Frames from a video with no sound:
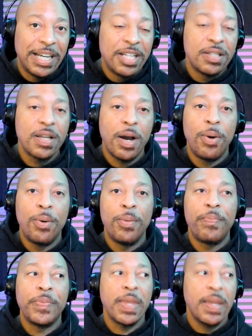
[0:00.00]
So,
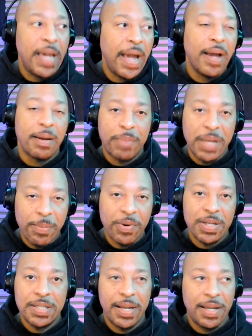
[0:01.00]
yeah, people
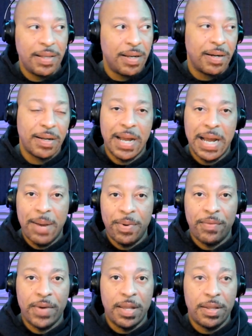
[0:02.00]
are saying, look, I
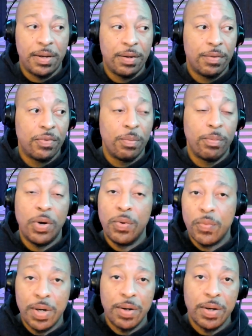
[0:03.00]
would rather remote
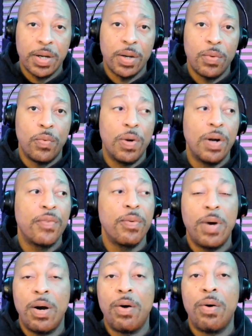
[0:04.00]
work, work
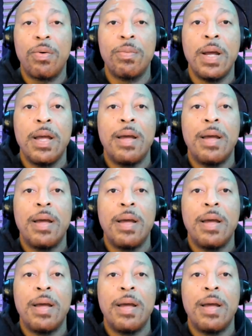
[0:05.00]
from home,